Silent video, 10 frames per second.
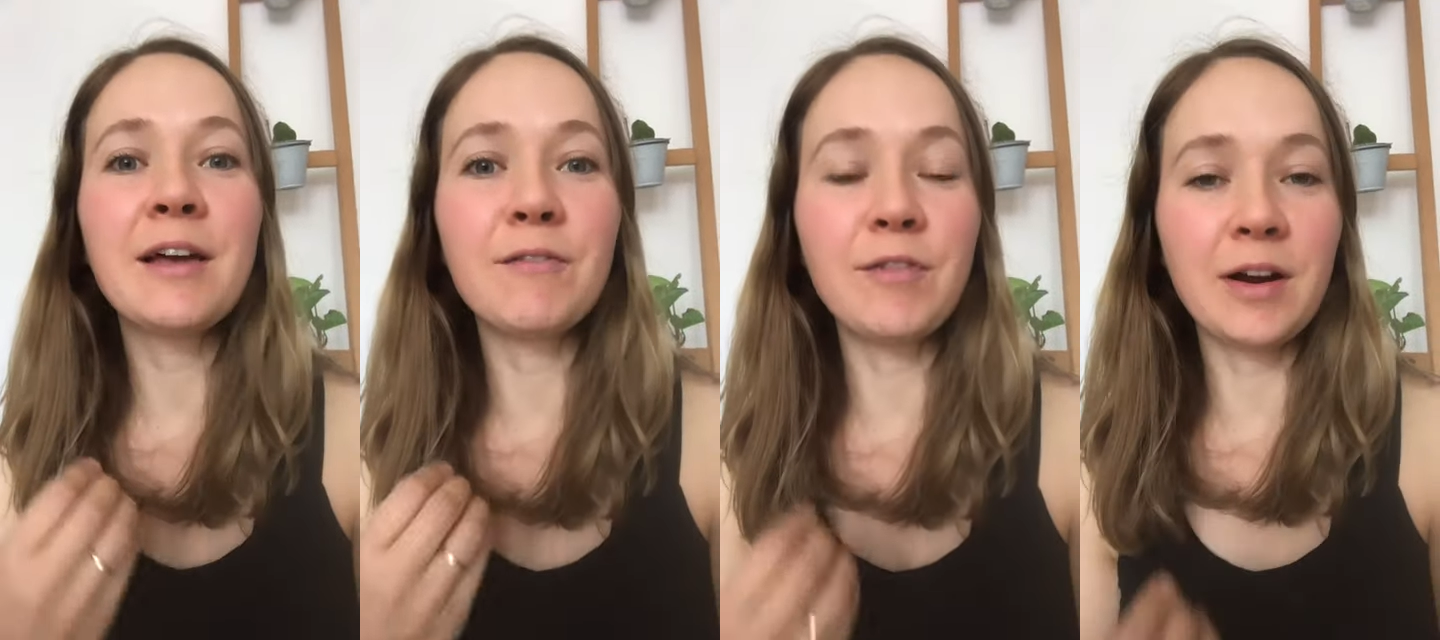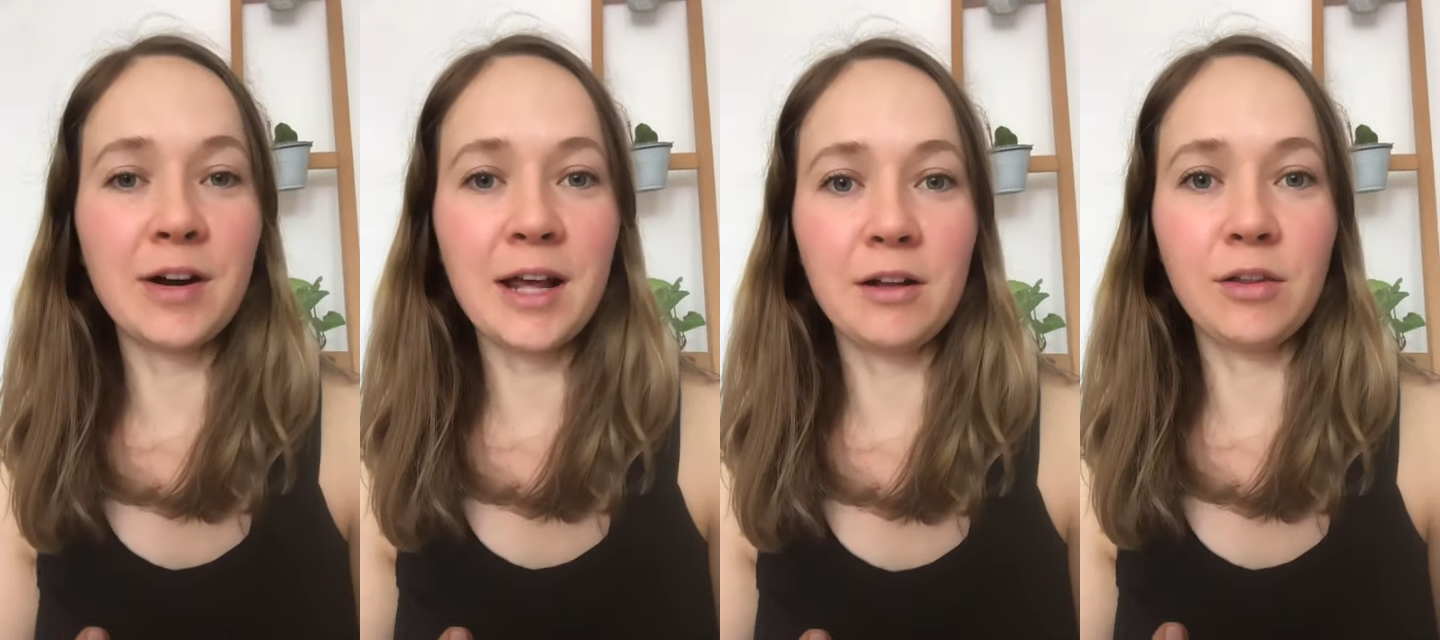very
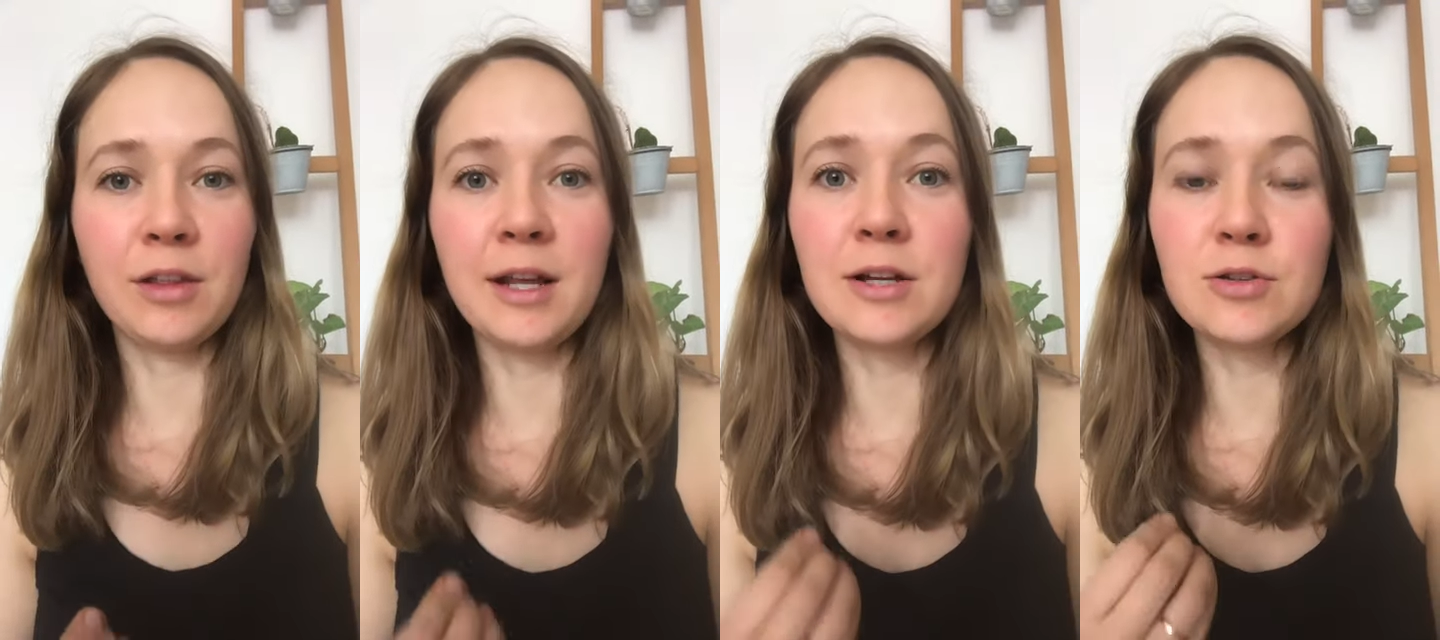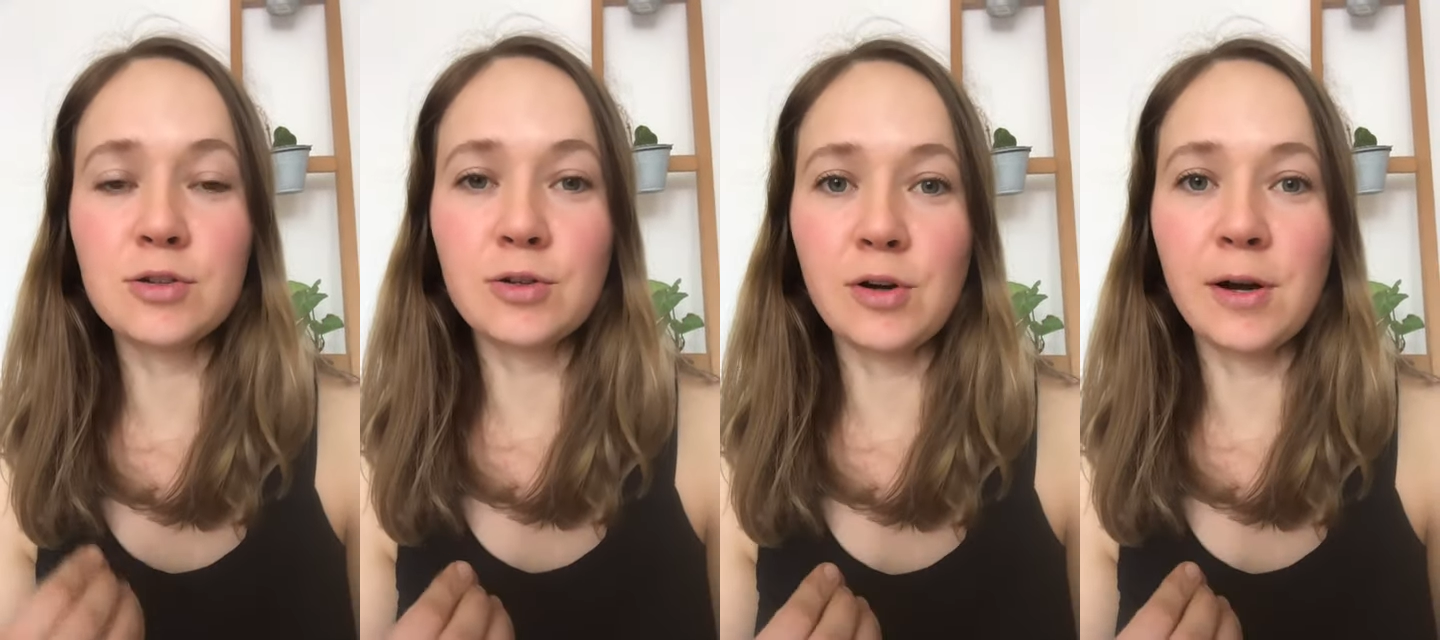healthy,
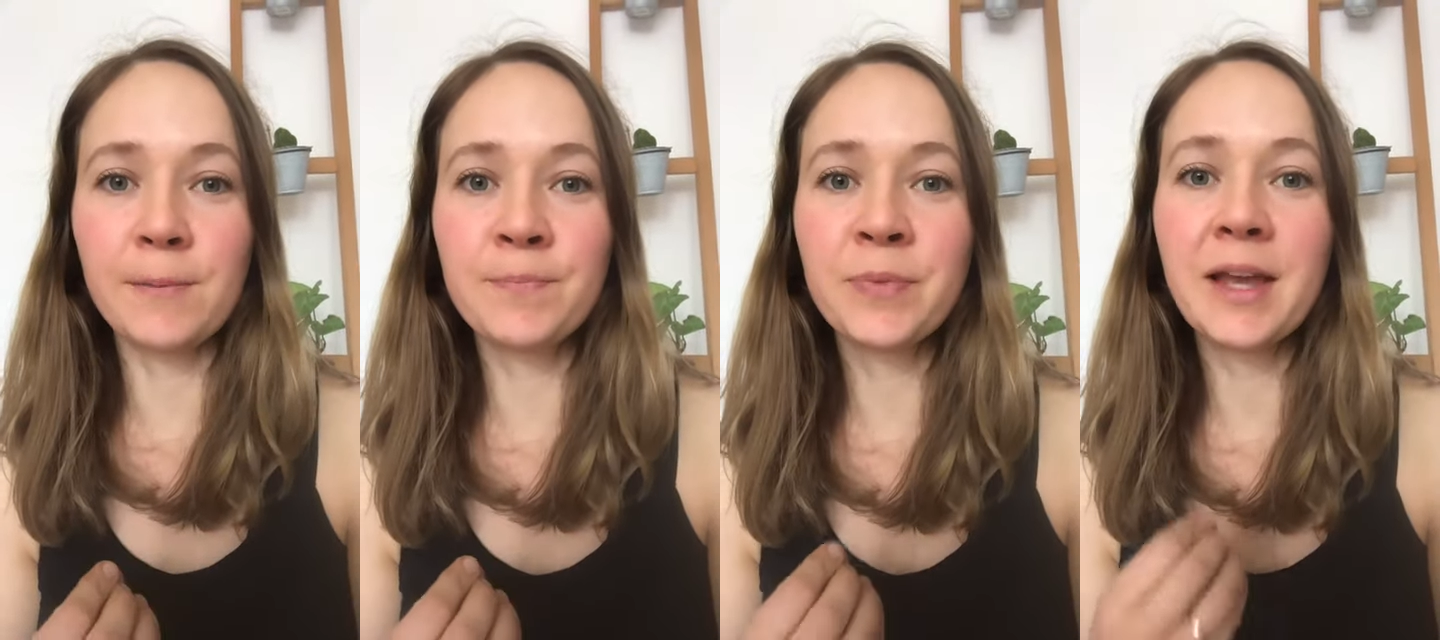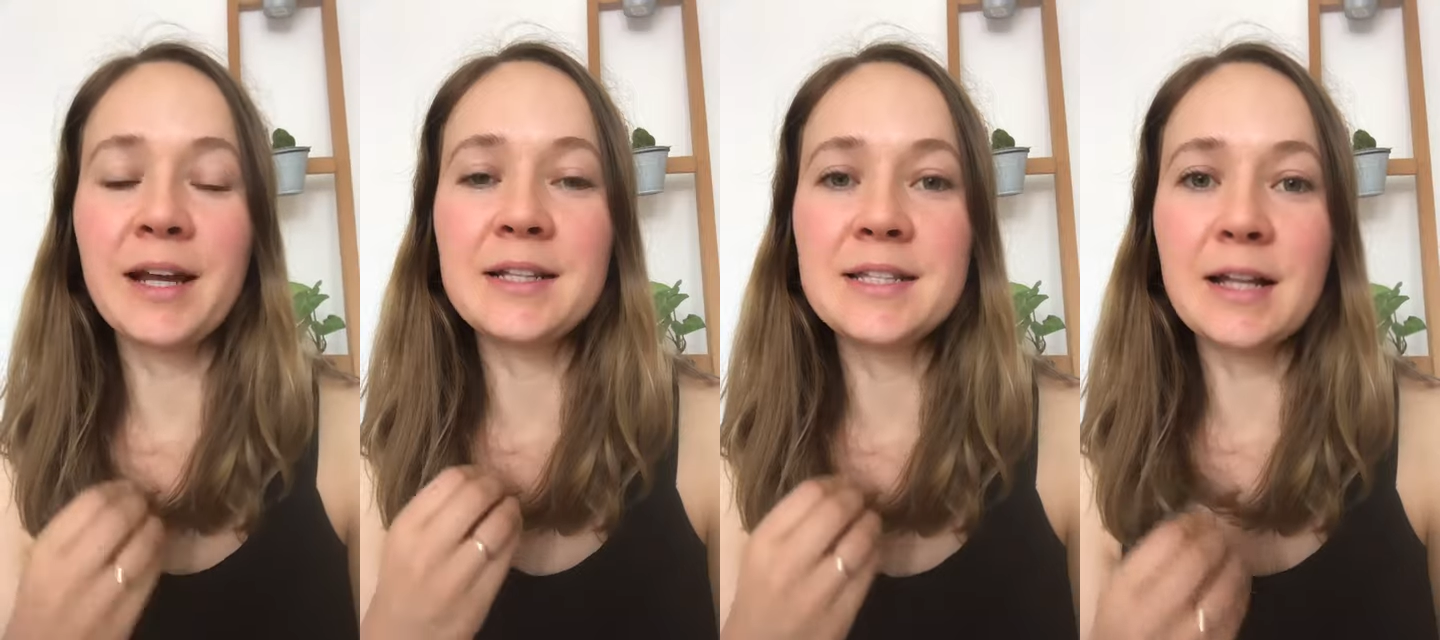strong,
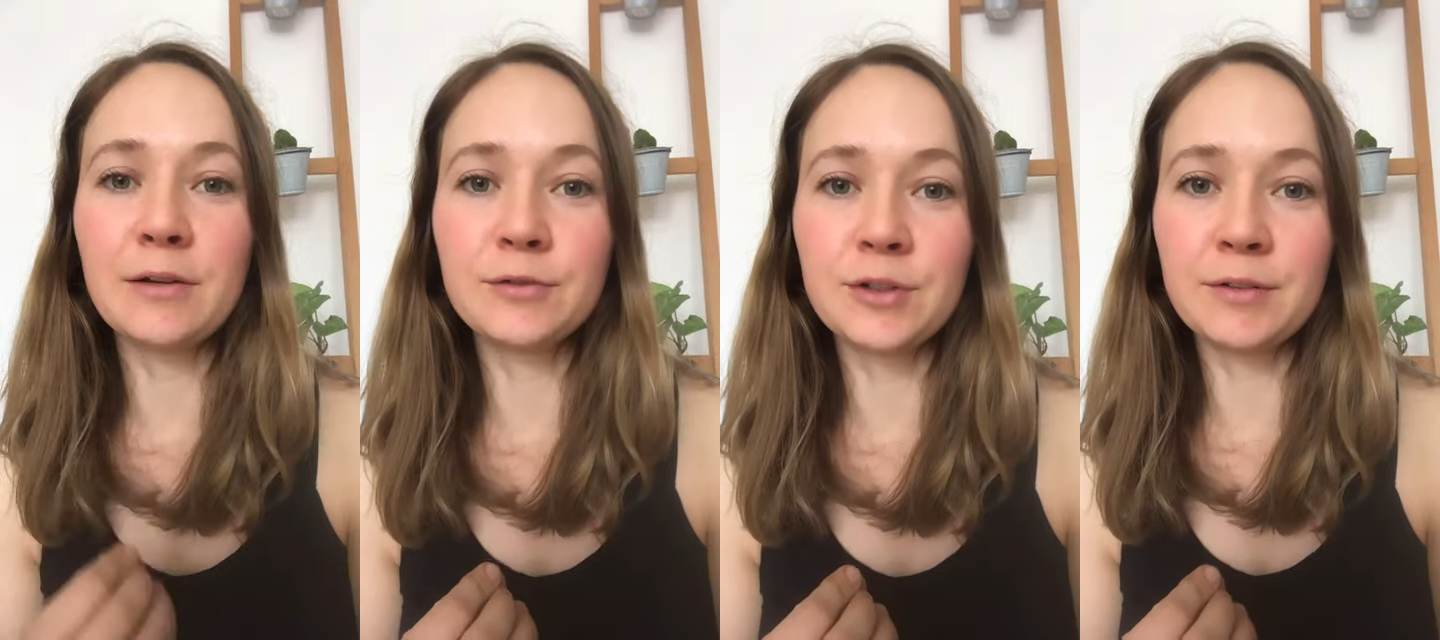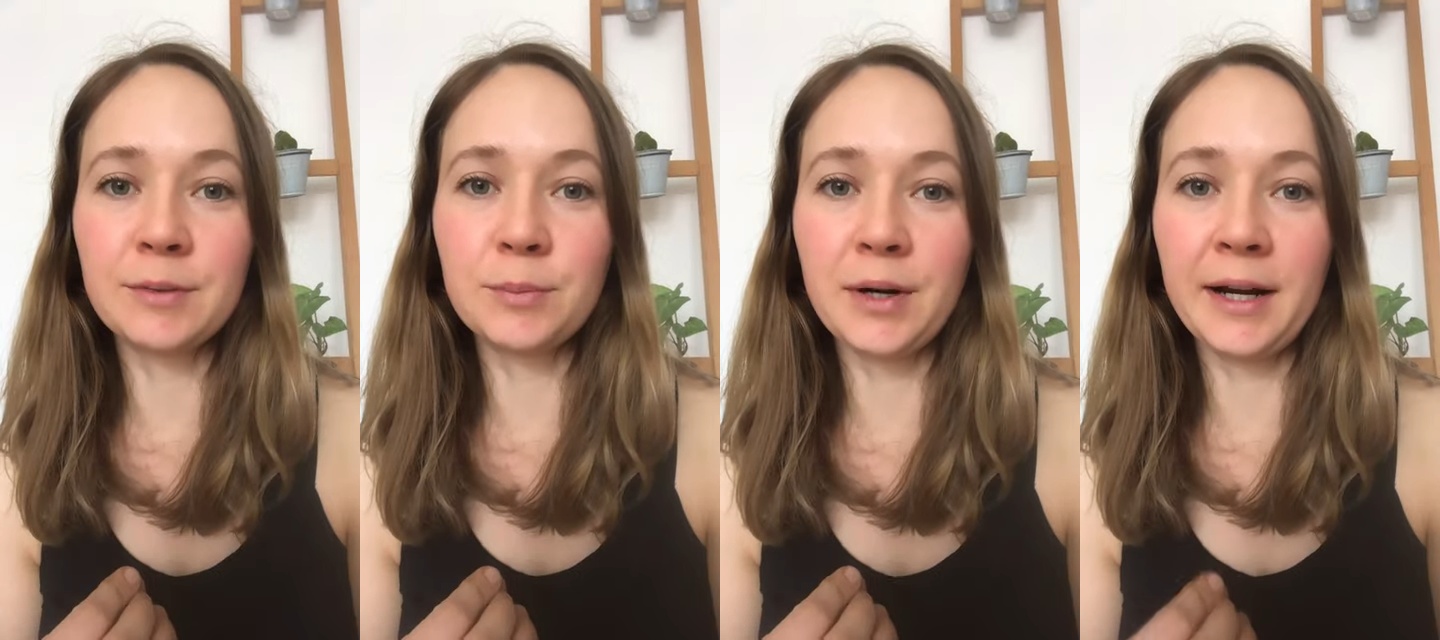and
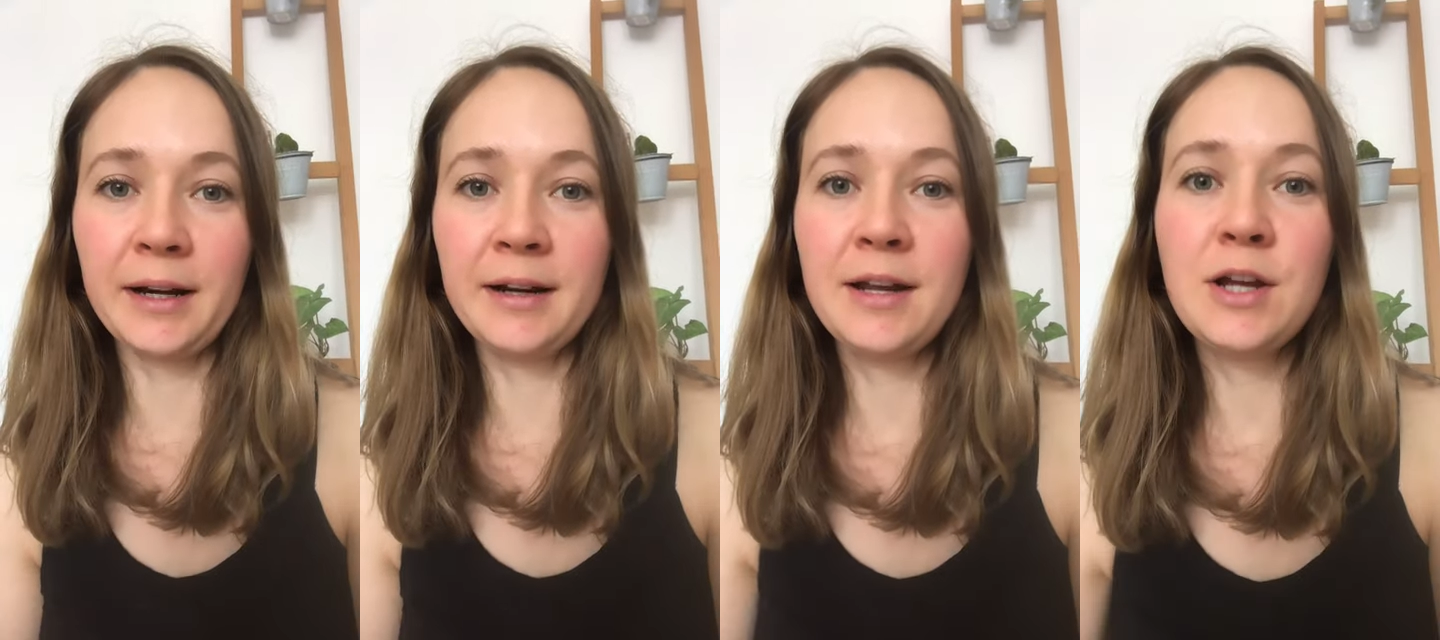self-driven brain.